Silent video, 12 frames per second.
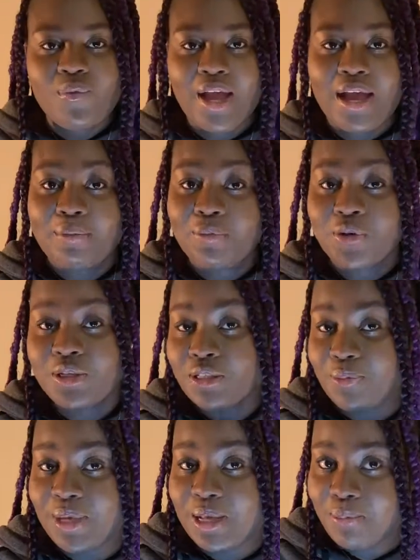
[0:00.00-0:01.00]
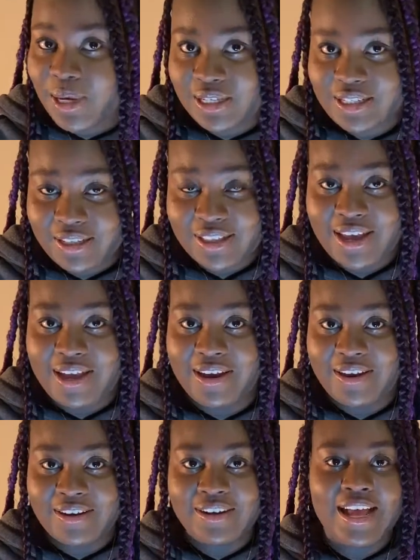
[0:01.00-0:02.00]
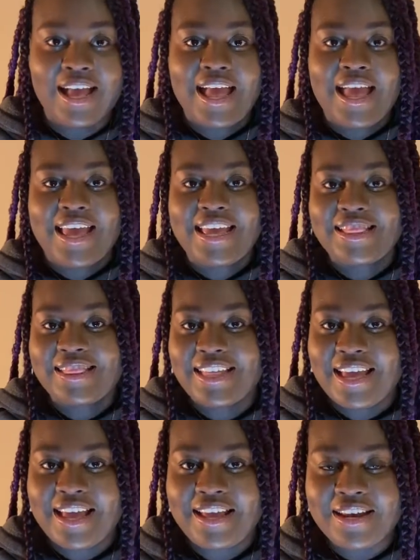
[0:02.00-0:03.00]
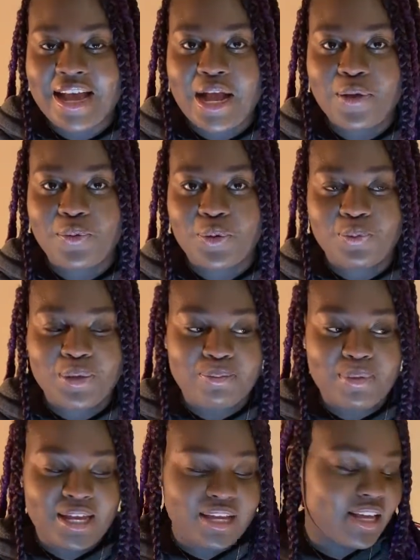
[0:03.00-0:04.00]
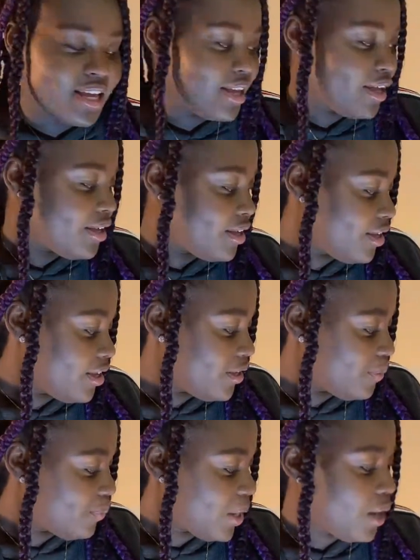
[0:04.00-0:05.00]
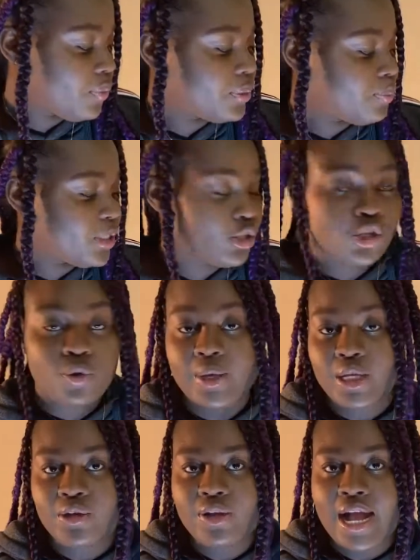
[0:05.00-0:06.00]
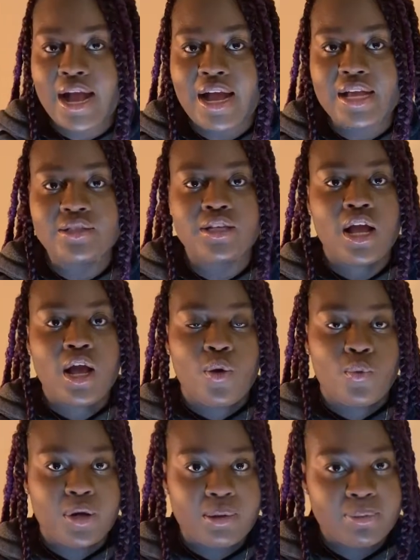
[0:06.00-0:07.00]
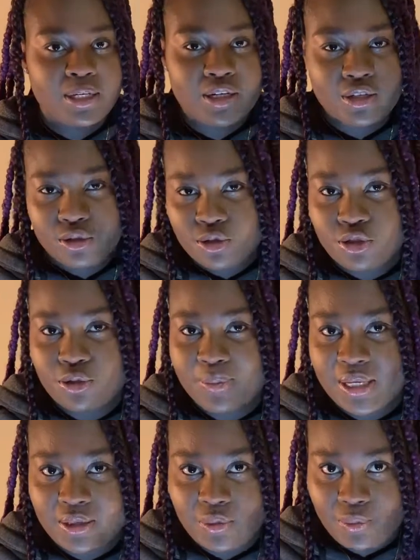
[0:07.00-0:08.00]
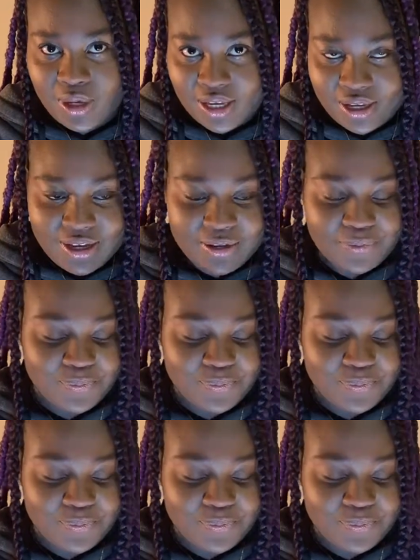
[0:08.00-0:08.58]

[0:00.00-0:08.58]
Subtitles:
I'm going to be unboxing the hair, and then I will be making I will be showing you guys what I'm gonna use to make the wig,